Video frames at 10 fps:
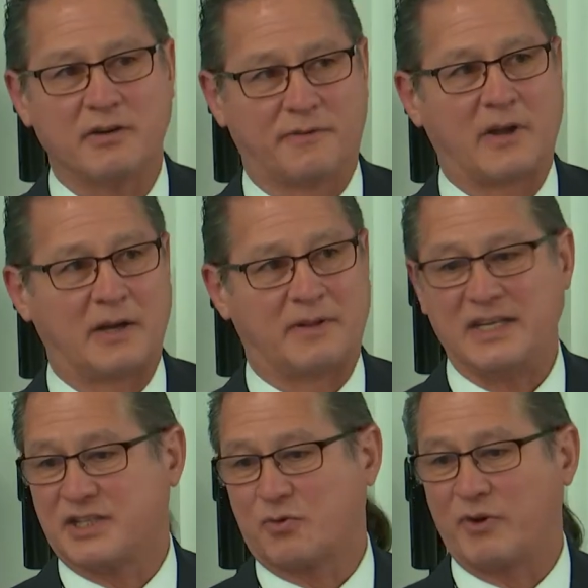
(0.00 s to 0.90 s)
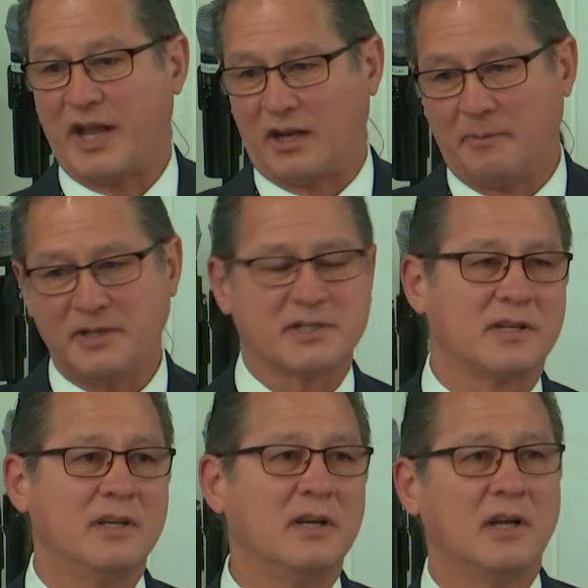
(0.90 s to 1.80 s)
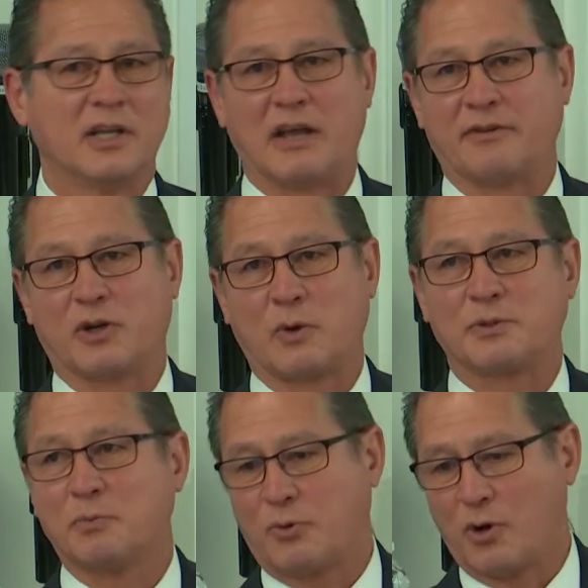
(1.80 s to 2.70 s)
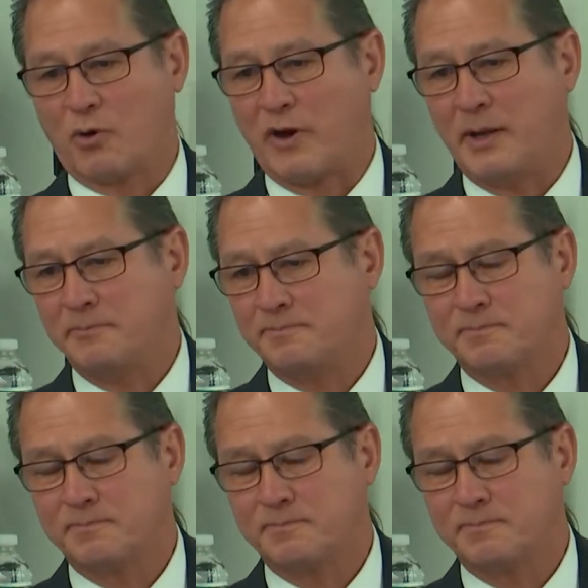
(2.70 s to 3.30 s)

You've got these three elements. You have an encryption program.